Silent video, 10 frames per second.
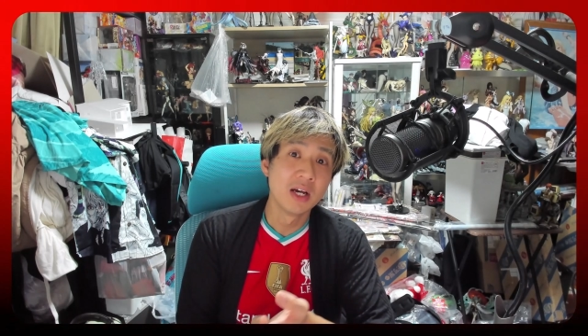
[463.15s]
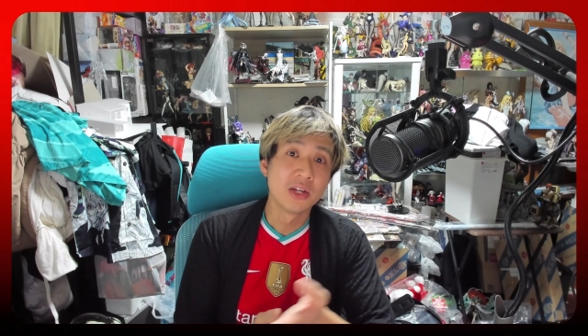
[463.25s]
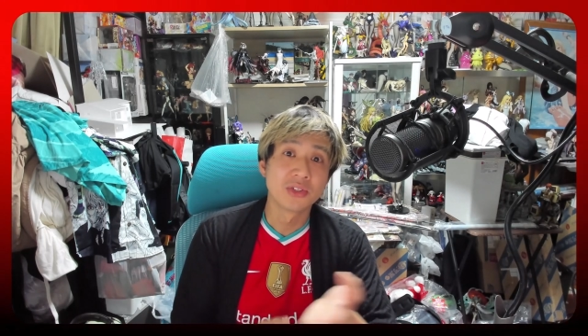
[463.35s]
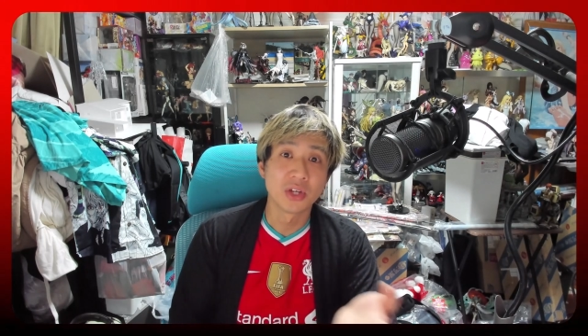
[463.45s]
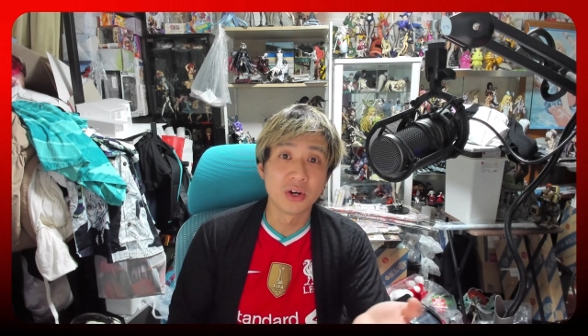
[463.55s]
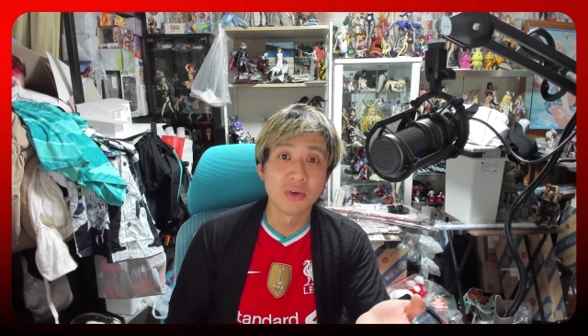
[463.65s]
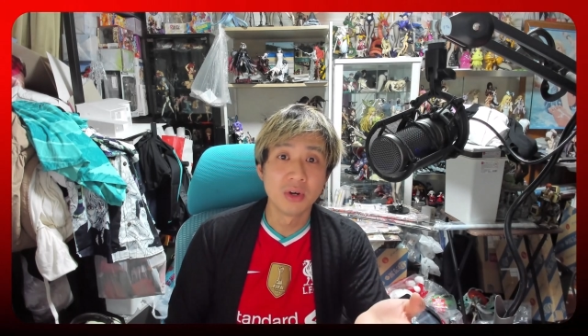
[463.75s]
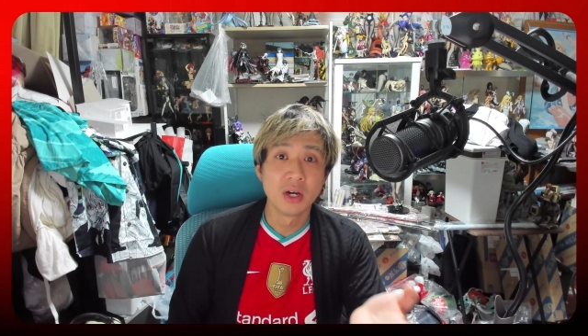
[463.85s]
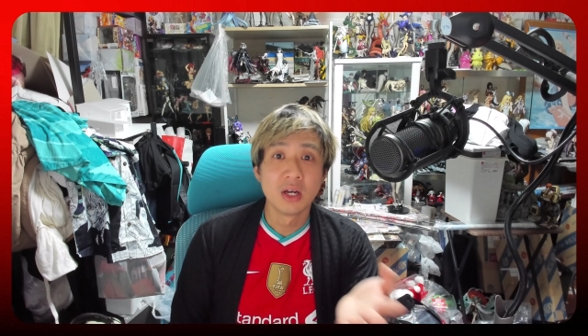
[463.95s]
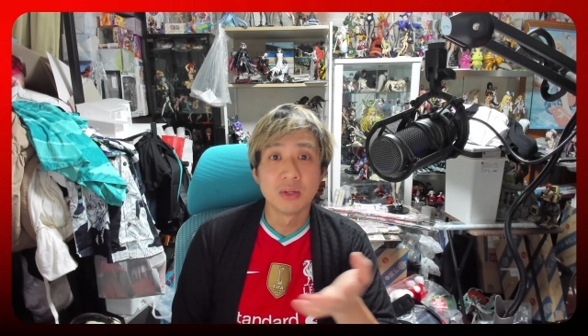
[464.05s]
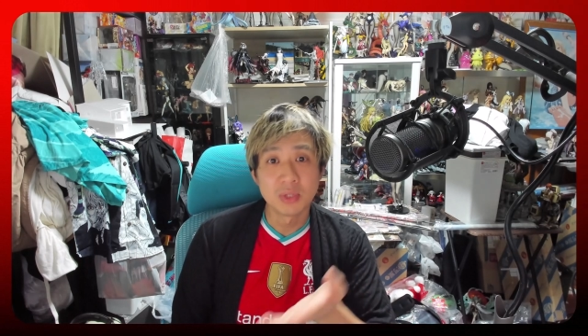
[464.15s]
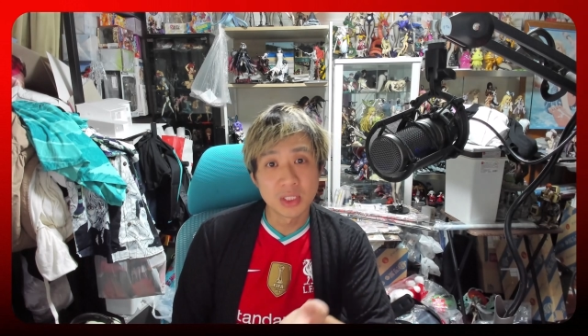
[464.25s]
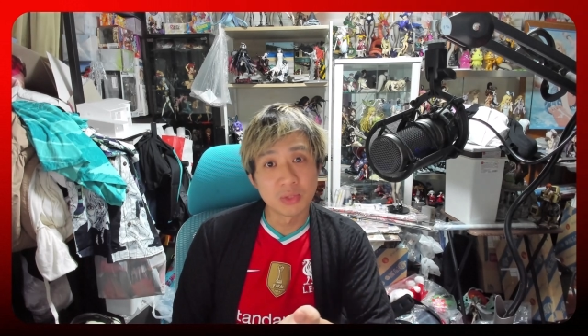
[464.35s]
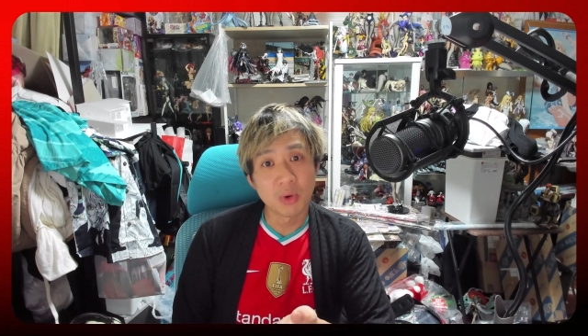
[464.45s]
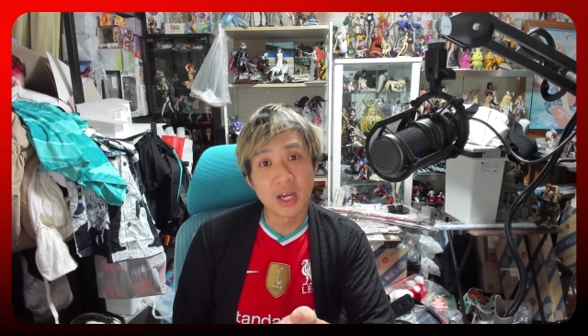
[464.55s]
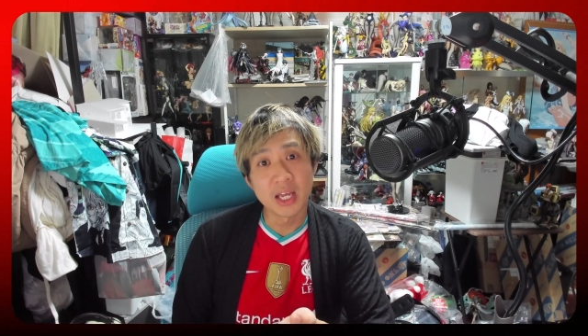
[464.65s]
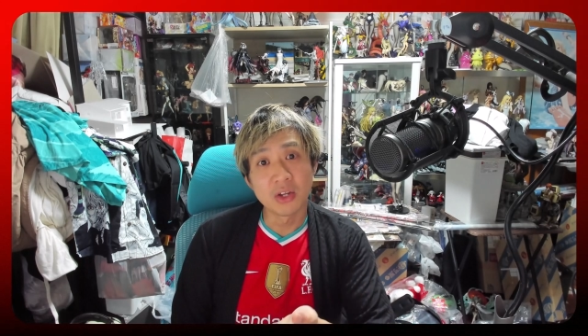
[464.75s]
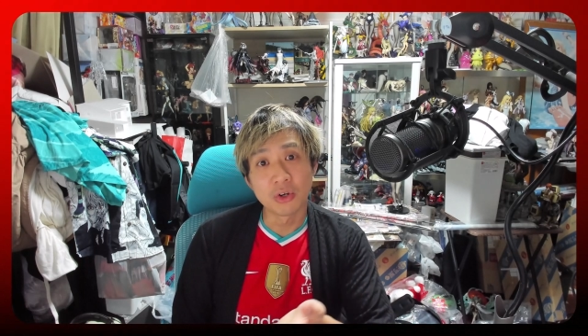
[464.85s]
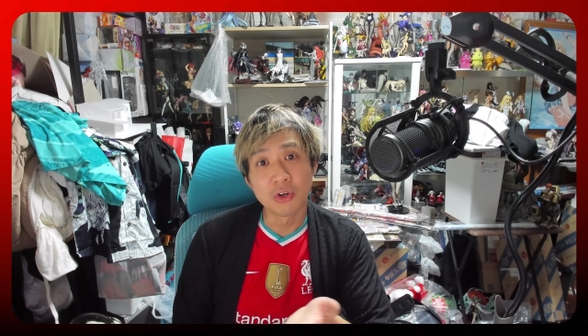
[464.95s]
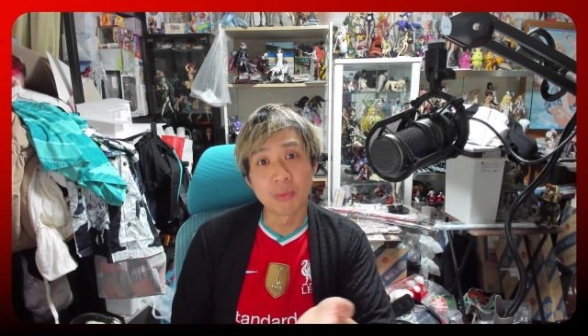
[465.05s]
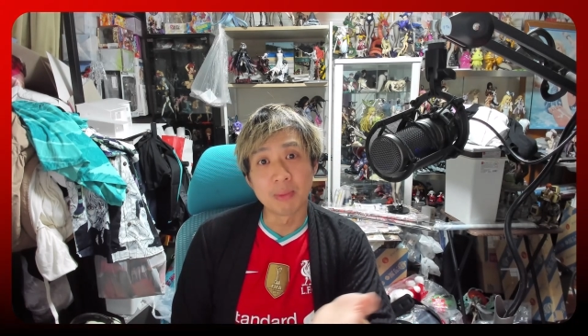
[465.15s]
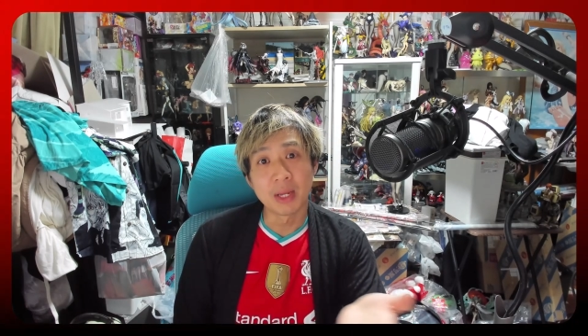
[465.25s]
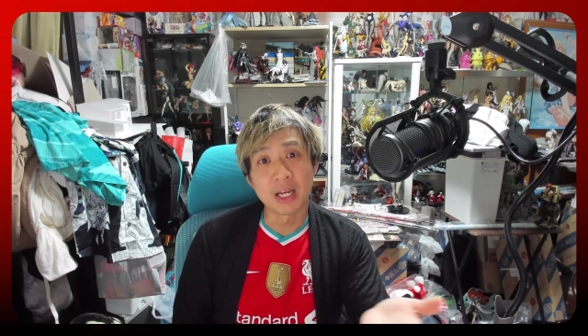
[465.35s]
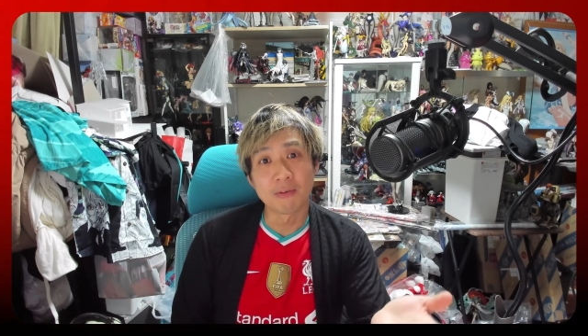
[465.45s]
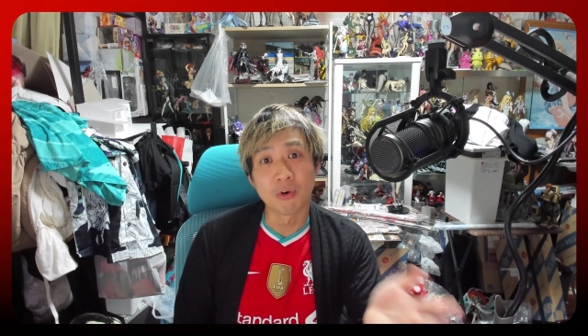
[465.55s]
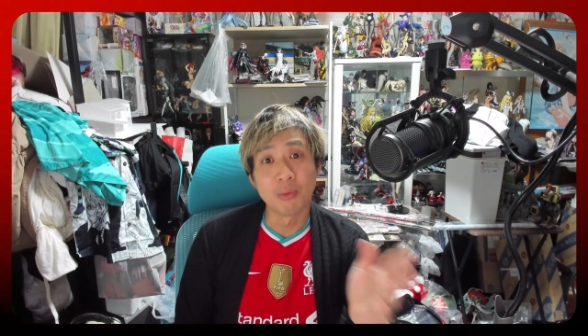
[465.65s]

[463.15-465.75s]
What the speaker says: So, which is why Endo could be playing that role,